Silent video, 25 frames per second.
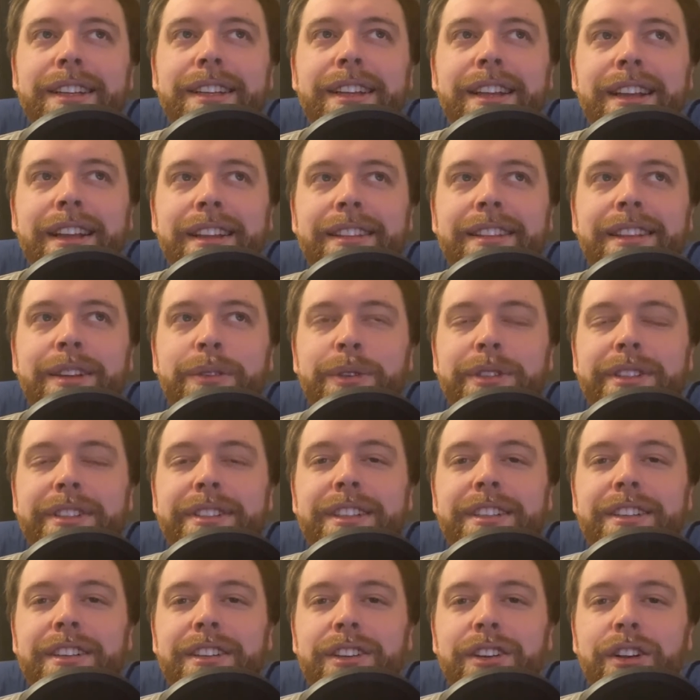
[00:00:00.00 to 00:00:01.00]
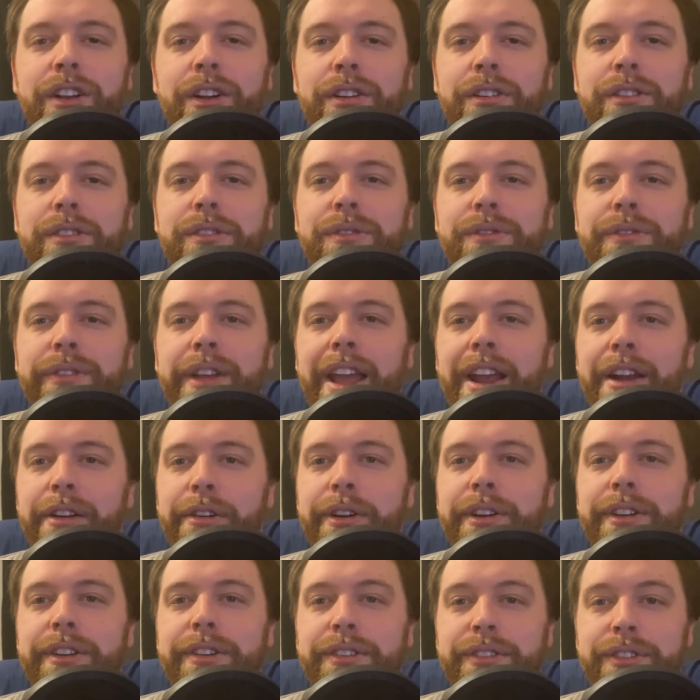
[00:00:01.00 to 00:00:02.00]
there were still a lot of
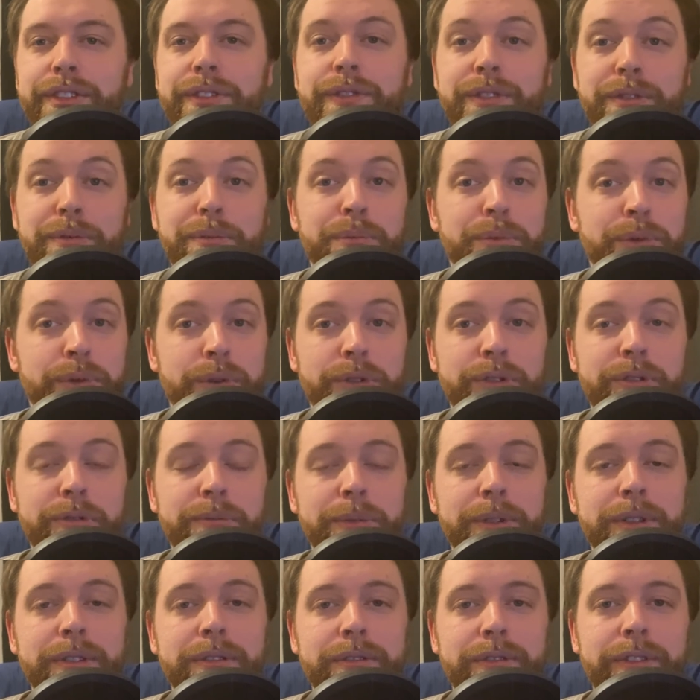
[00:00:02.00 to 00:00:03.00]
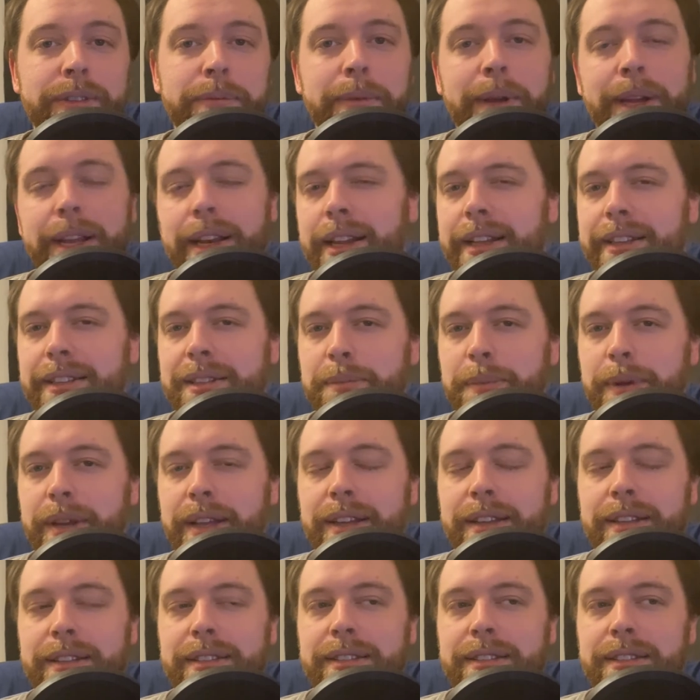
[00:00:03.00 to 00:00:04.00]
areas of improvement for my Let's
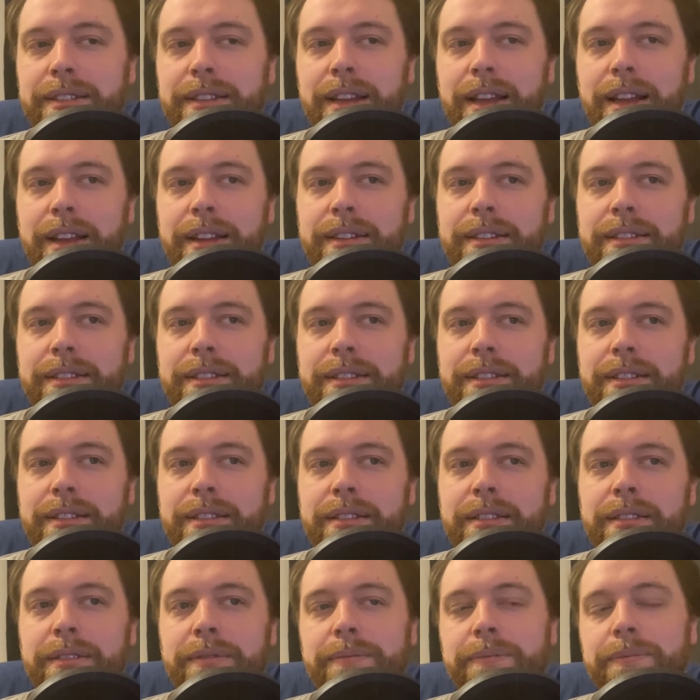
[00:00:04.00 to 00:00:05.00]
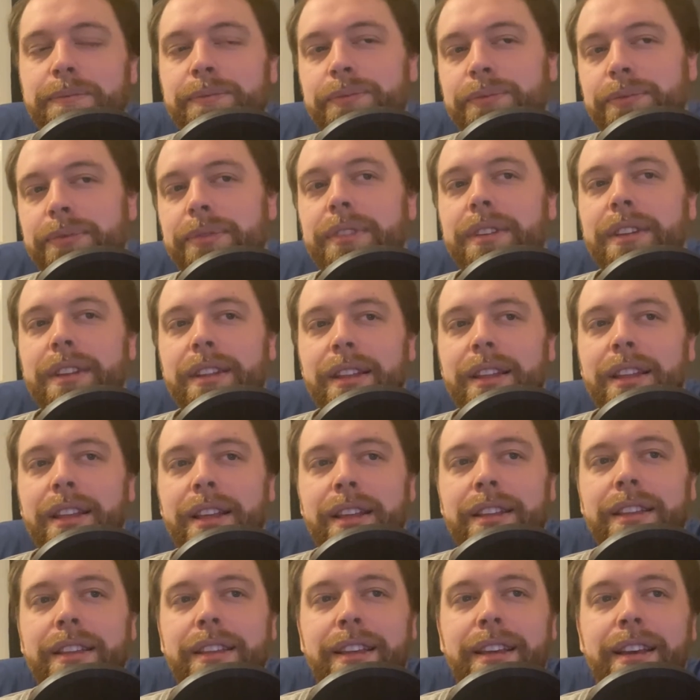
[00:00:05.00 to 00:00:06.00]
Plays, and
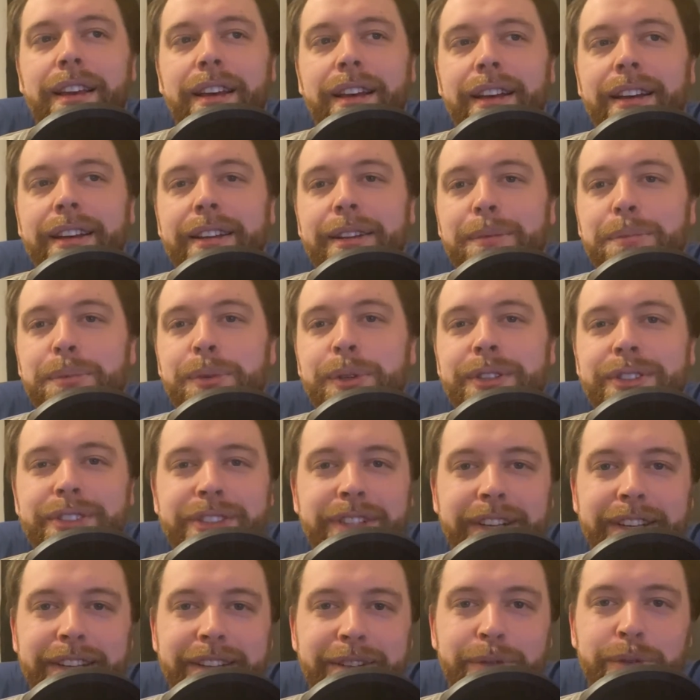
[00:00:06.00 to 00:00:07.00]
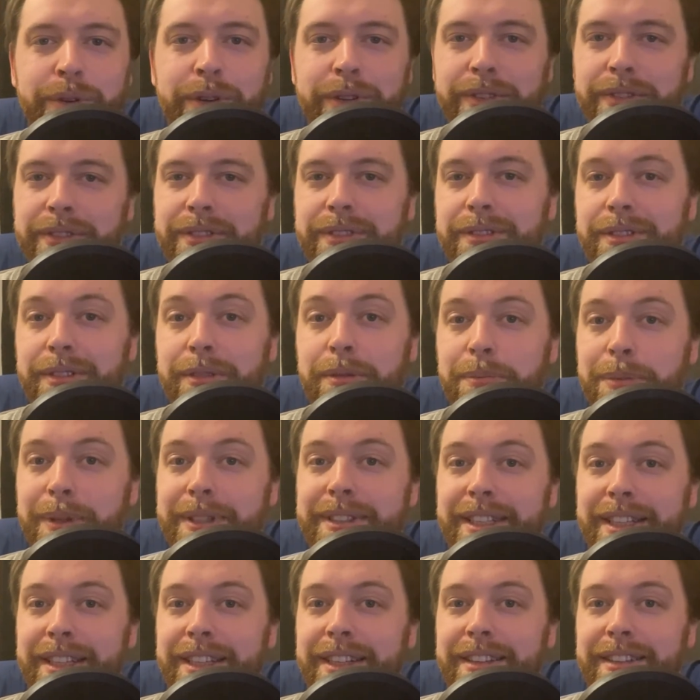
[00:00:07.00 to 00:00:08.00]
yeah, I appreciate it wasn't
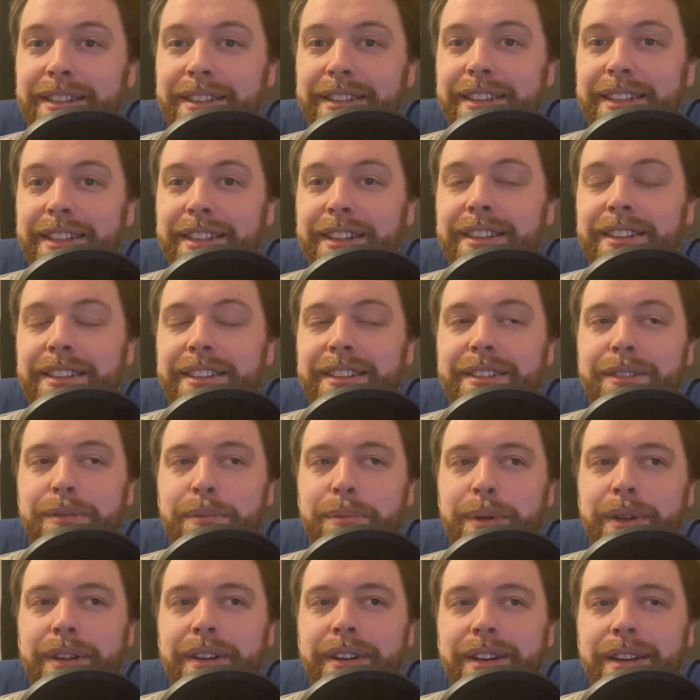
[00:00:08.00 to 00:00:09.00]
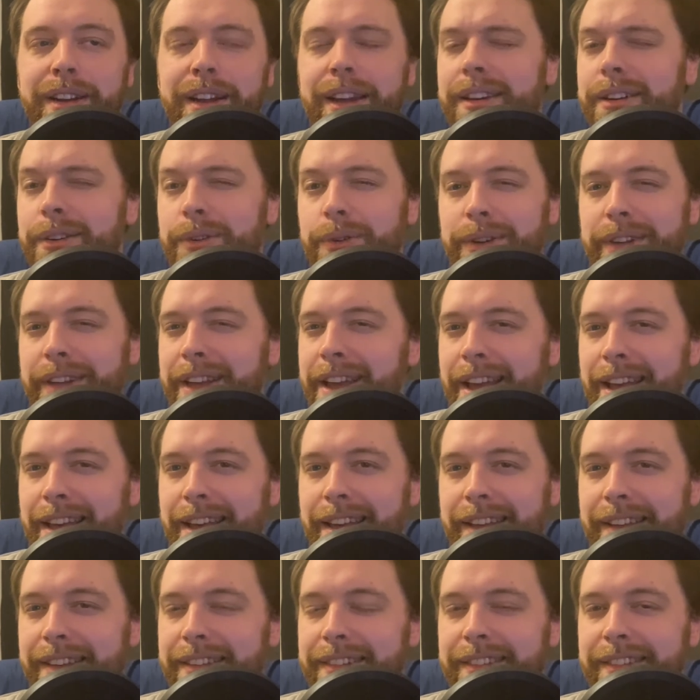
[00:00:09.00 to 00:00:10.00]
particularly good, but I don't
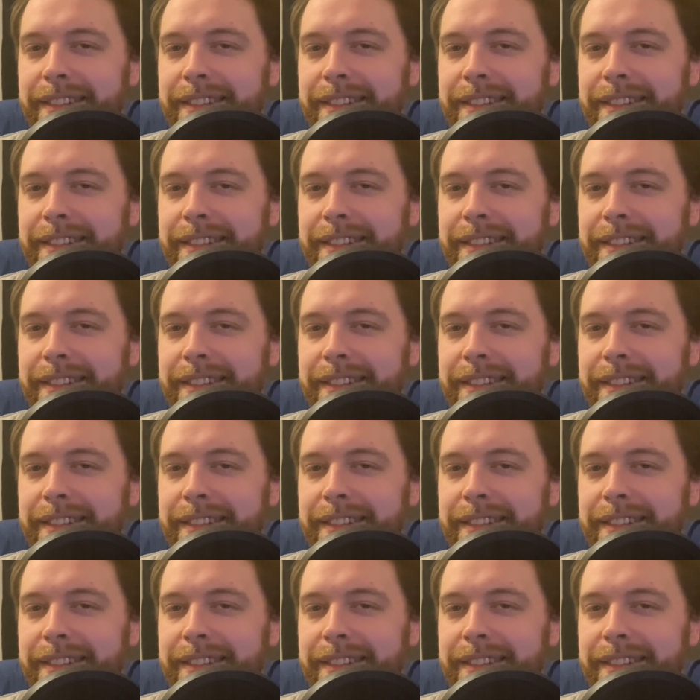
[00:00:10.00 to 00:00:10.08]
care.